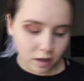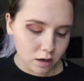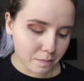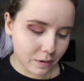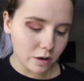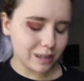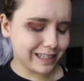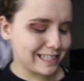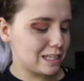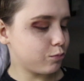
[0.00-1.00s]
gonna
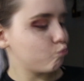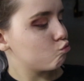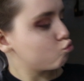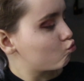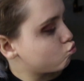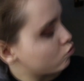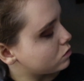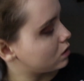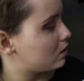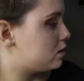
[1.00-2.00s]
put,
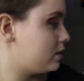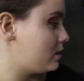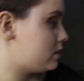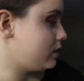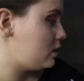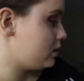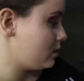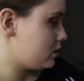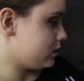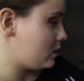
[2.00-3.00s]
let's see,
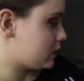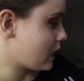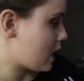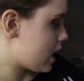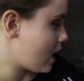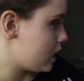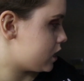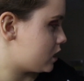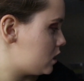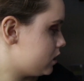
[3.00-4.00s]
let's
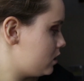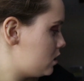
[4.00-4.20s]
take